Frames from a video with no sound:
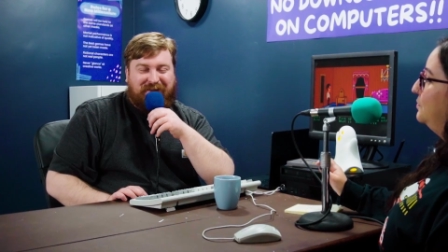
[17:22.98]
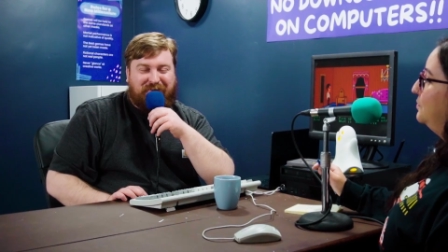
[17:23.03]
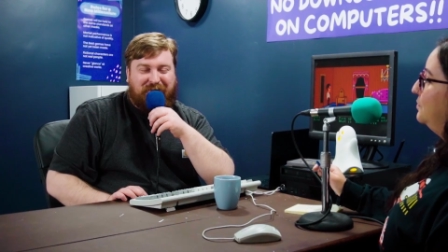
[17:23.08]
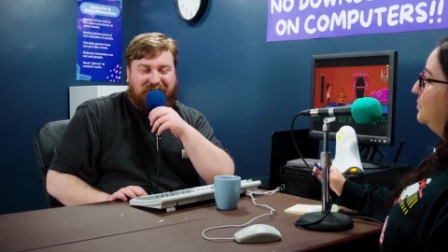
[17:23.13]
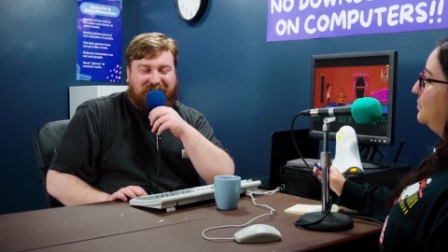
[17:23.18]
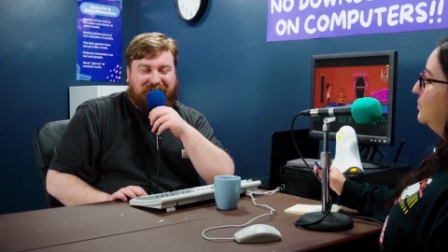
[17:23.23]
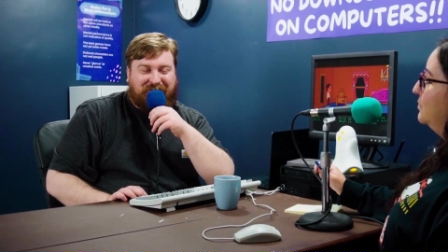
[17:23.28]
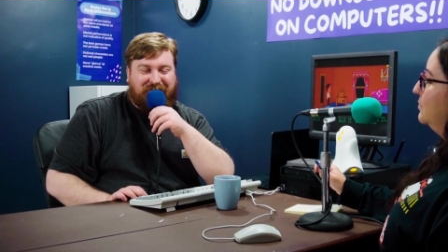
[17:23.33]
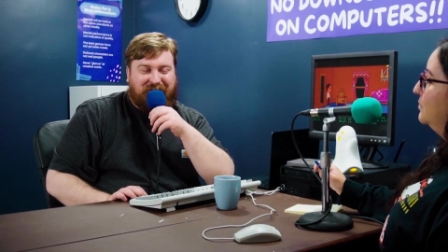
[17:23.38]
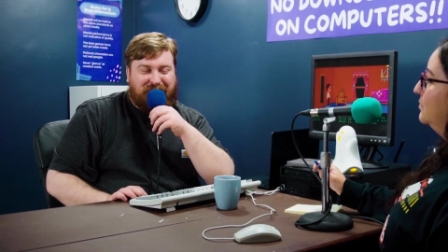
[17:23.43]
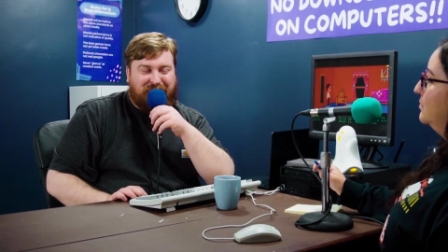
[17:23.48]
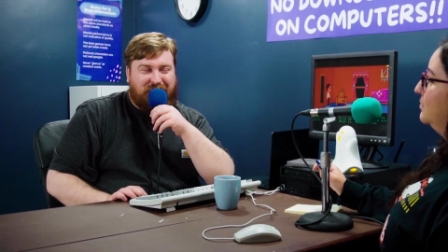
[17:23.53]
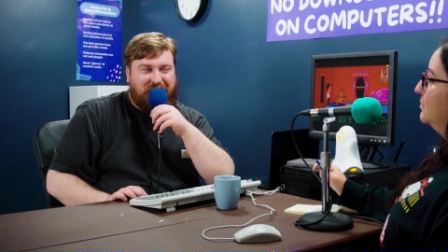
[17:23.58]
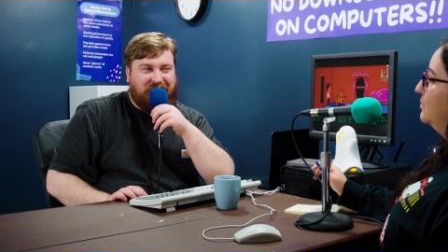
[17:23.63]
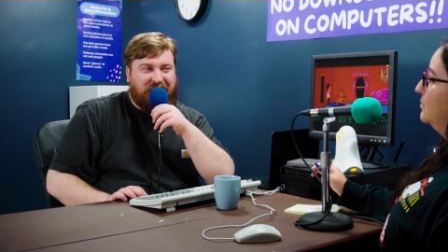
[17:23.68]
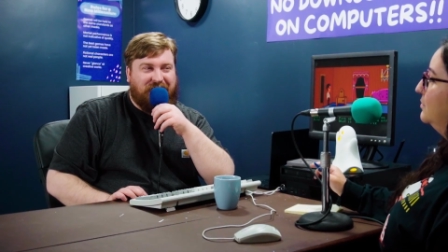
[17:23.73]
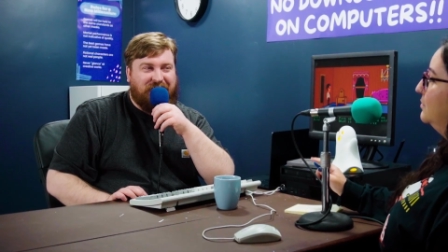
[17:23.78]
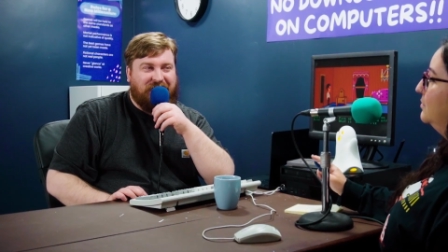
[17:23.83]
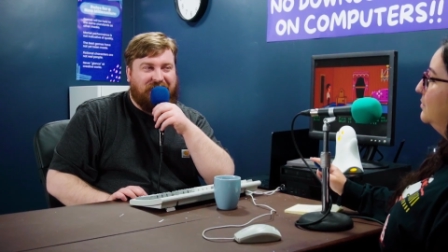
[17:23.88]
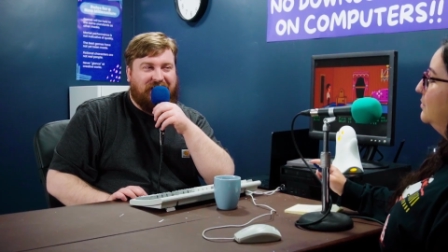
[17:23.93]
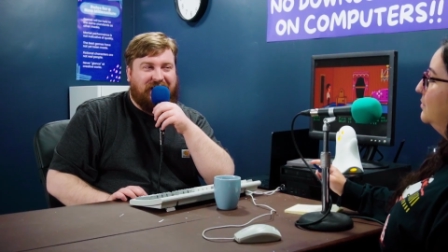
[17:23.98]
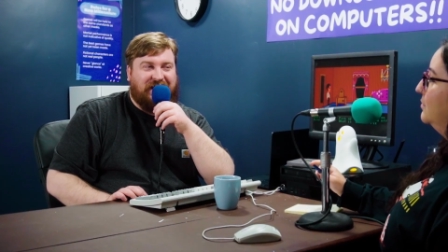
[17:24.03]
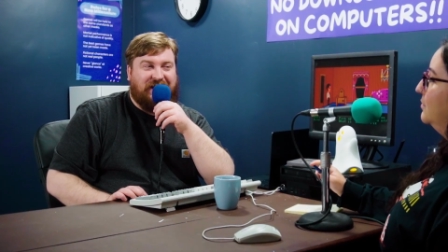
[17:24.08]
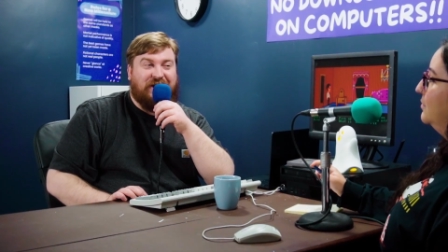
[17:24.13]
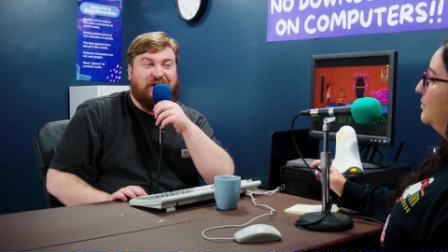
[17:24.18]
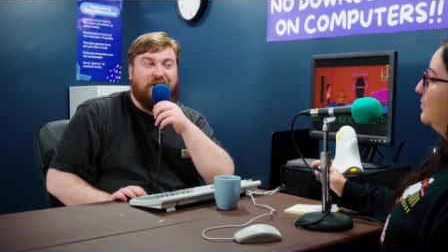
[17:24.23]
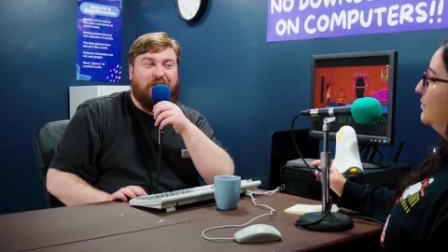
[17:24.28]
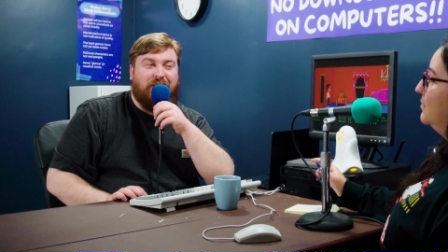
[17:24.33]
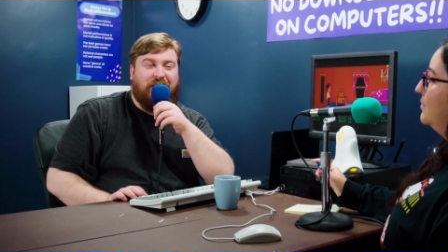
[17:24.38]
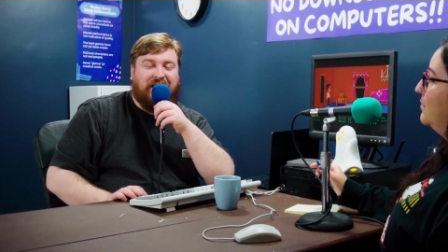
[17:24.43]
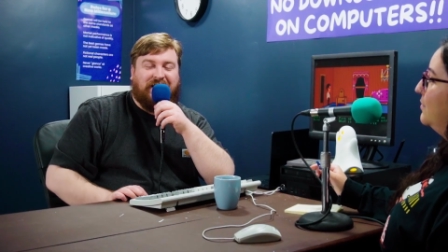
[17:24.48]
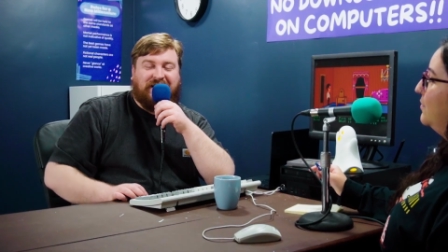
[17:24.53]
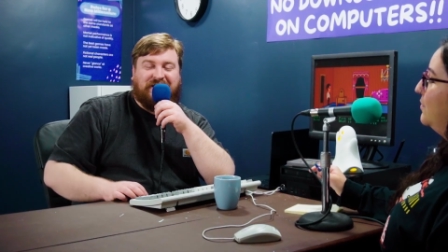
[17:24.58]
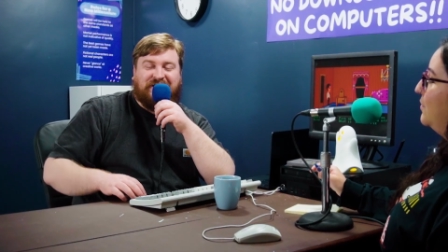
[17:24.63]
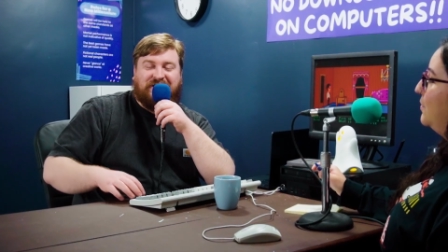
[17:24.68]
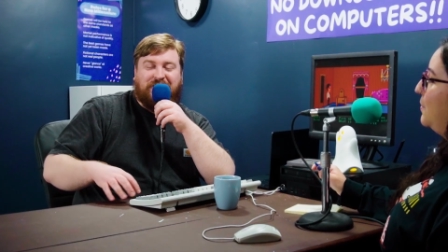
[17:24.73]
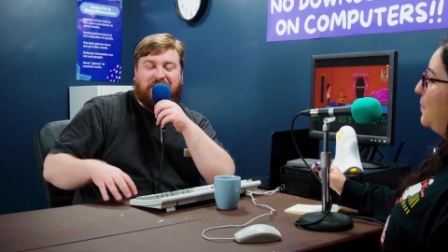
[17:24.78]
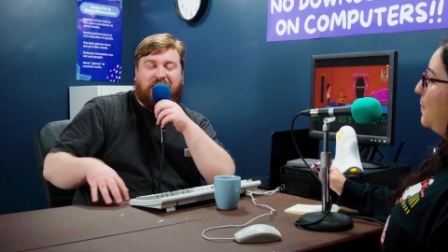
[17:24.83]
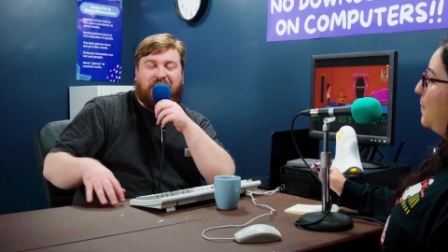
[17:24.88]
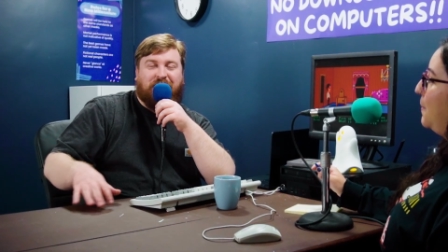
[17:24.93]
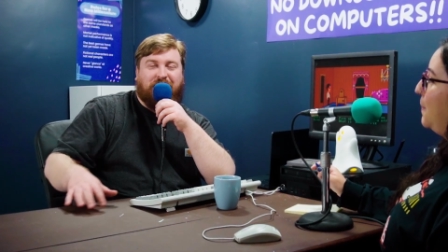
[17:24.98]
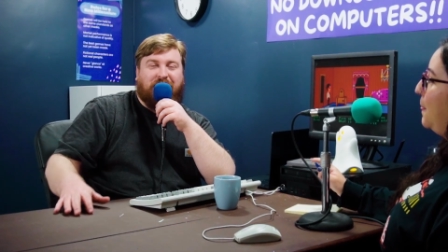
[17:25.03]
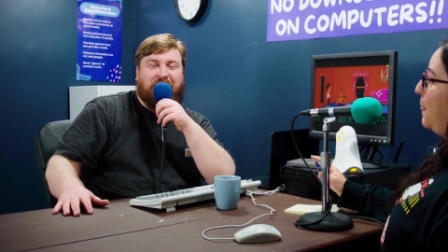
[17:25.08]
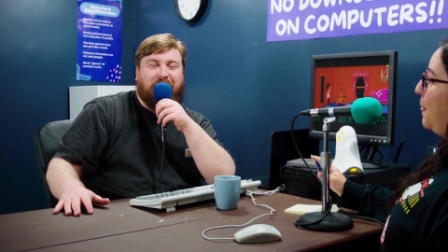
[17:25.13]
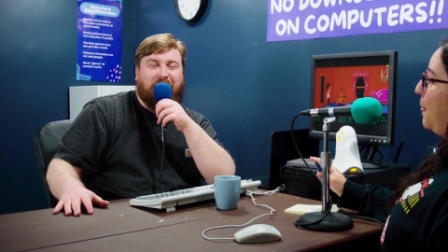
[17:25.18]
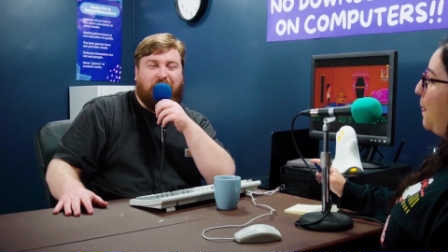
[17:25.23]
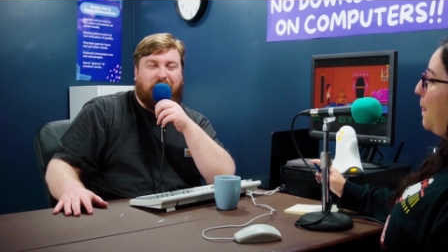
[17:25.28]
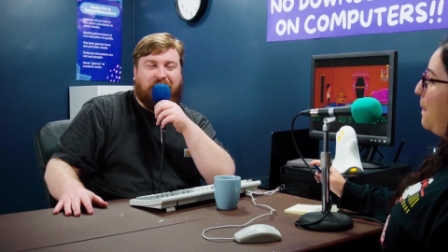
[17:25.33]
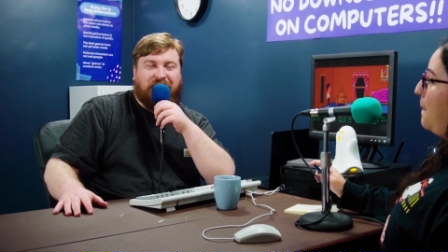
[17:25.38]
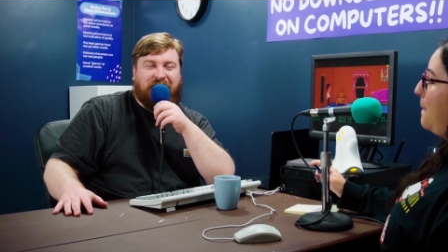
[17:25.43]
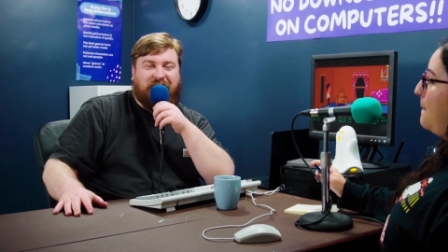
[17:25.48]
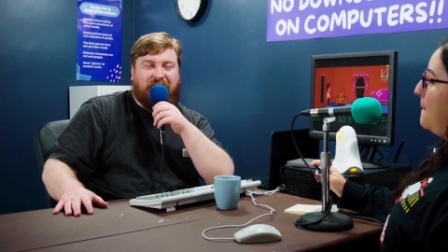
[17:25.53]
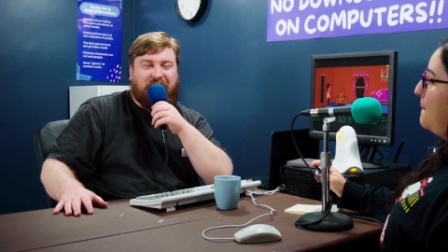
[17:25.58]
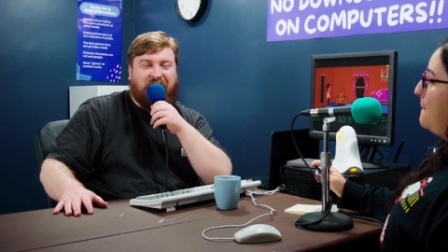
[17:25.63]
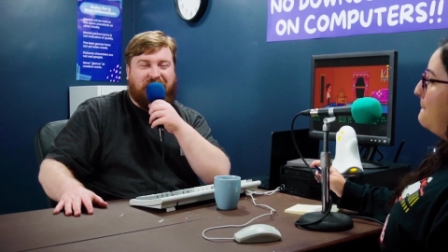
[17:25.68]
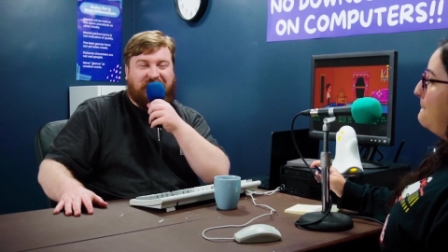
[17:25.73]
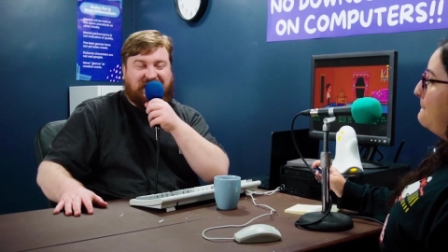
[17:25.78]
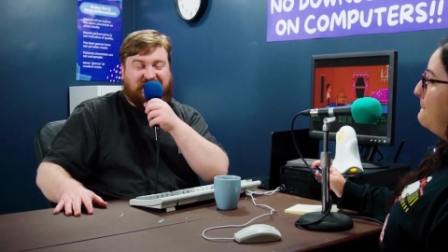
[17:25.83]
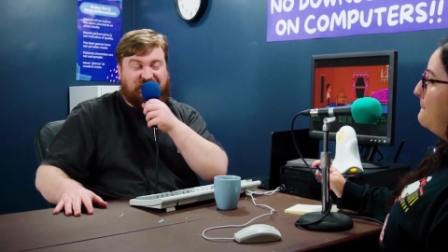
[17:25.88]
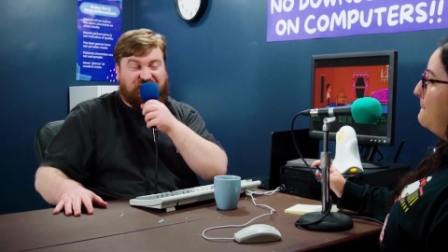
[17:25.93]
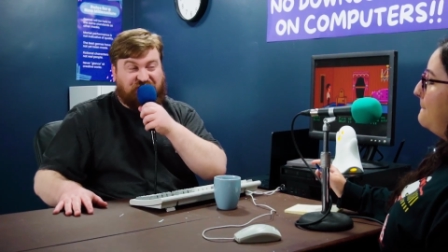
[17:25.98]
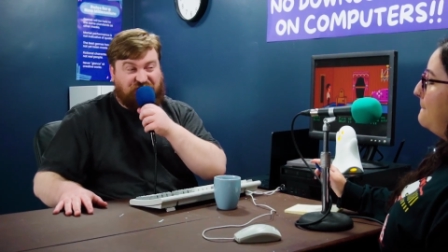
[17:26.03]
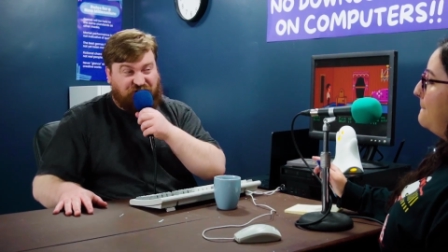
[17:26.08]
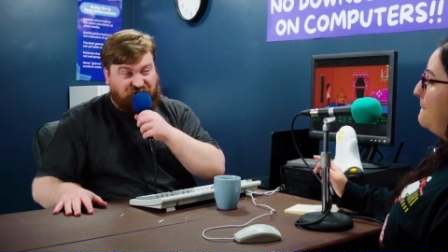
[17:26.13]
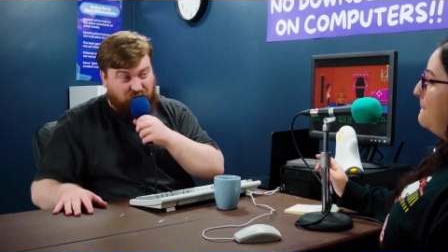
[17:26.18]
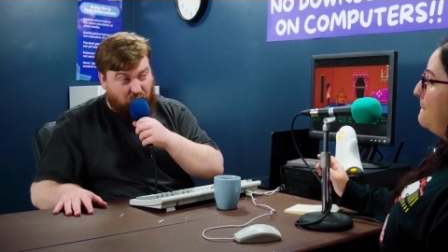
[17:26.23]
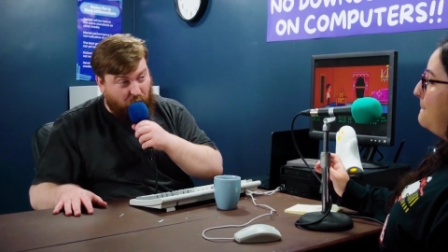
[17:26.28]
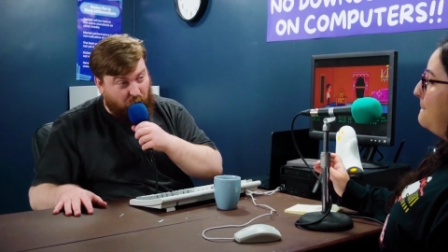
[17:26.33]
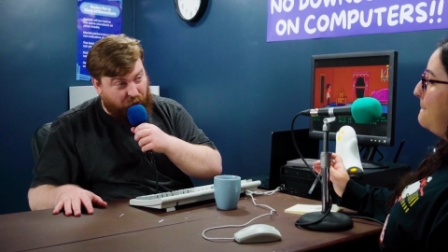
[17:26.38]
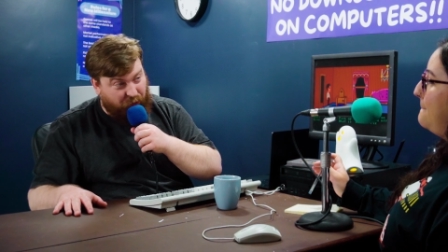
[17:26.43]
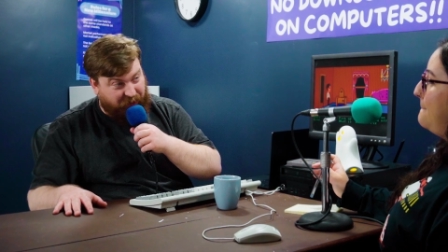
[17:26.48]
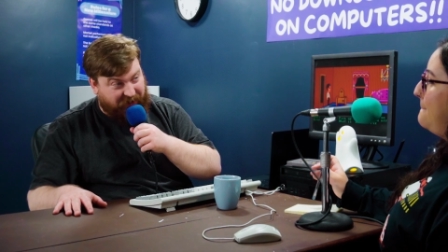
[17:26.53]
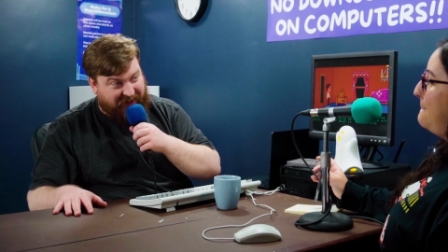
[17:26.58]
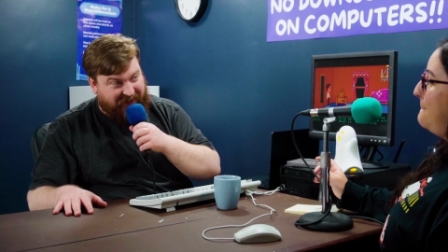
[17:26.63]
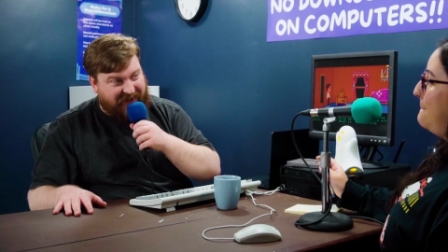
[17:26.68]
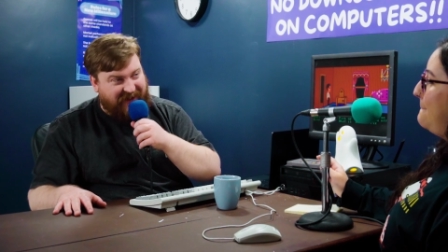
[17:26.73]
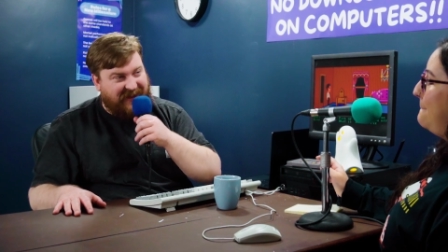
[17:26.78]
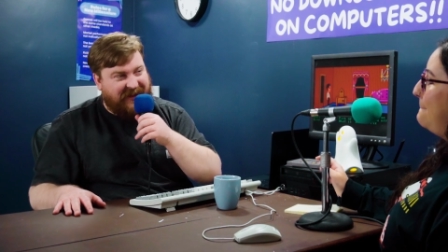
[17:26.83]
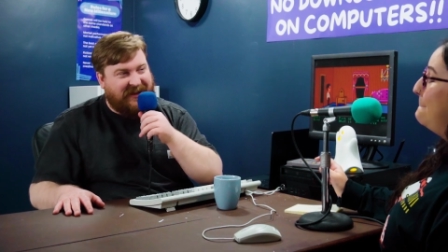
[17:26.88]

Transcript: the multiplayer mode that they're like, you know what, let's do Unreal, but without all that story,